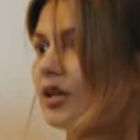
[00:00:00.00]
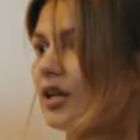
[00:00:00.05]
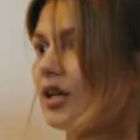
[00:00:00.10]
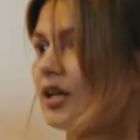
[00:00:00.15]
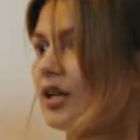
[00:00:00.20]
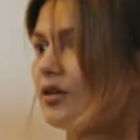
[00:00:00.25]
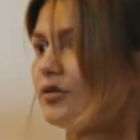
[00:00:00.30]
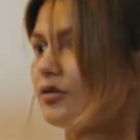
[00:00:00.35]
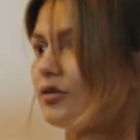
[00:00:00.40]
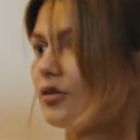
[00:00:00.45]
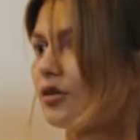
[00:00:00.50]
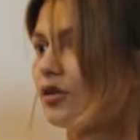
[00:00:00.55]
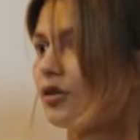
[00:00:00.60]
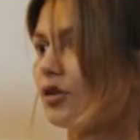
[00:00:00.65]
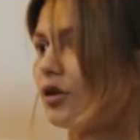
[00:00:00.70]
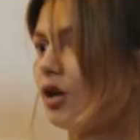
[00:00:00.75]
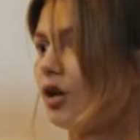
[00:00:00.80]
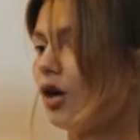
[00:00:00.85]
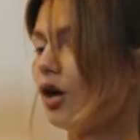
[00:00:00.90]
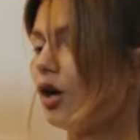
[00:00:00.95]

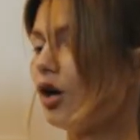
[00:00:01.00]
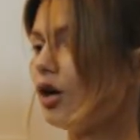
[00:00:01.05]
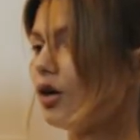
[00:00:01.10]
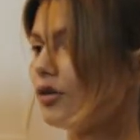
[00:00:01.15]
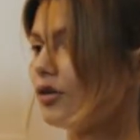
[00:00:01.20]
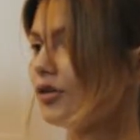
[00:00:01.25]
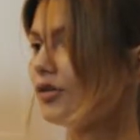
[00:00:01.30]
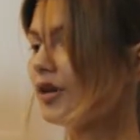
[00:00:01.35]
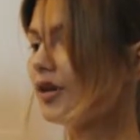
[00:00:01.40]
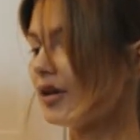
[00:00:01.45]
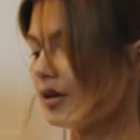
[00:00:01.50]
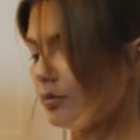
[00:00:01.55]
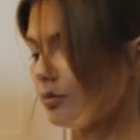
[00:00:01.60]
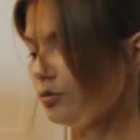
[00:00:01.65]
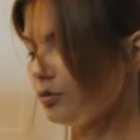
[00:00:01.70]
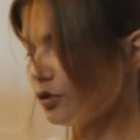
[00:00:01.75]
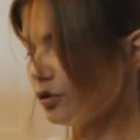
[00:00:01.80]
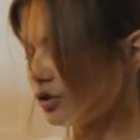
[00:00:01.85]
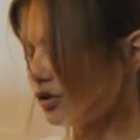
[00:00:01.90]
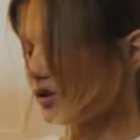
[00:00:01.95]
Unfortunately, their marital
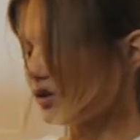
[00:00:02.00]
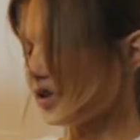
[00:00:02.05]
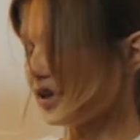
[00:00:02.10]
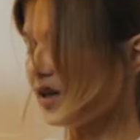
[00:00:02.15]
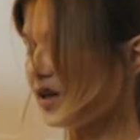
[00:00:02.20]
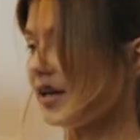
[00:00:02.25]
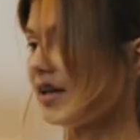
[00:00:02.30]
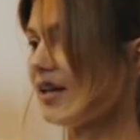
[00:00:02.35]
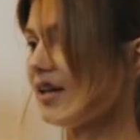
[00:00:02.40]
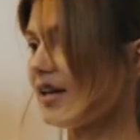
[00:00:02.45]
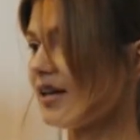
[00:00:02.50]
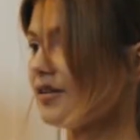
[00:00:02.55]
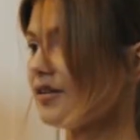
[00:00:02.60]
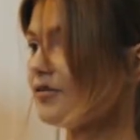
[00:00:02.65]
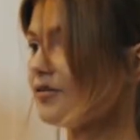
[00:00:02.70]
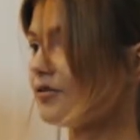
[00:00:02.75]
life could not hold on